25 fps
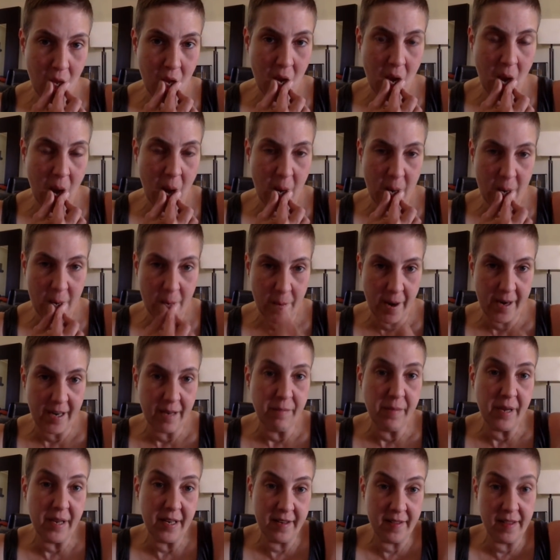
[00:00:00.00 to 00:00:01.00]
Harry
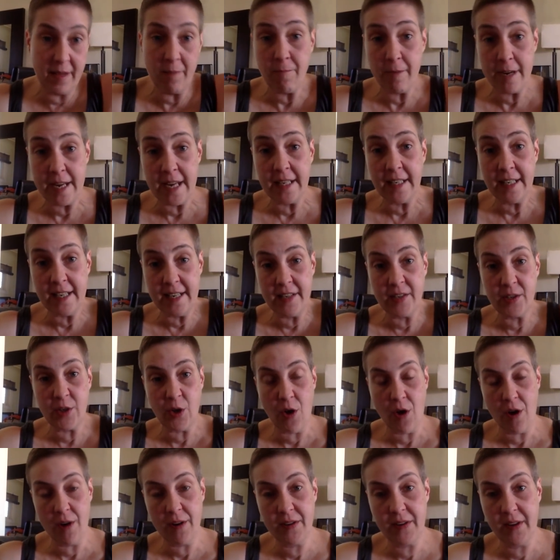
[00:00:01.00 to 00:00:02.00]
recommended that we at least
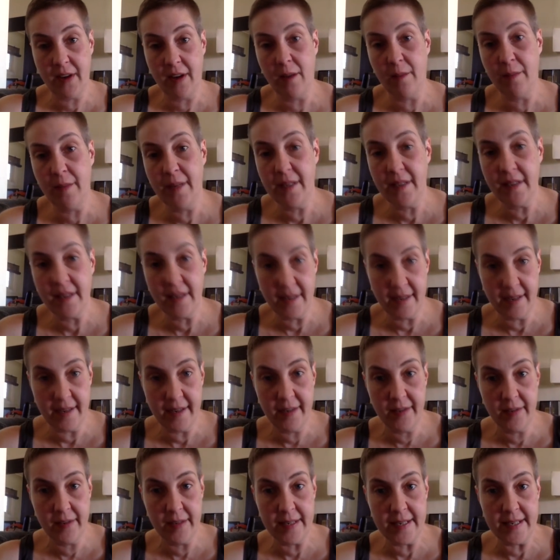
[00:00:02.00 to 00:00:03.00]
talk settlement, and I
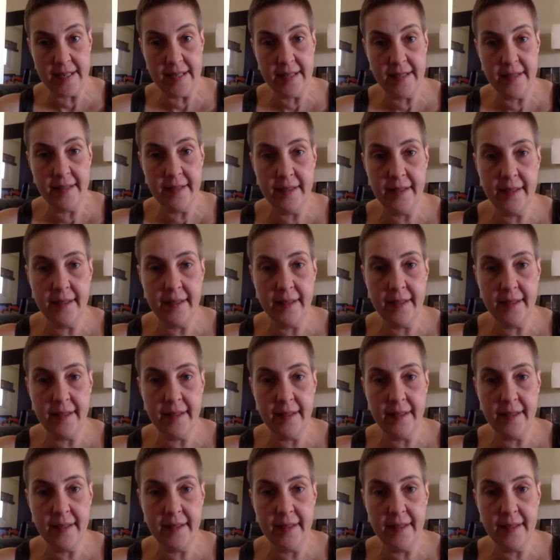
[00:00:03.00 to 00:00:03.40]
agreed.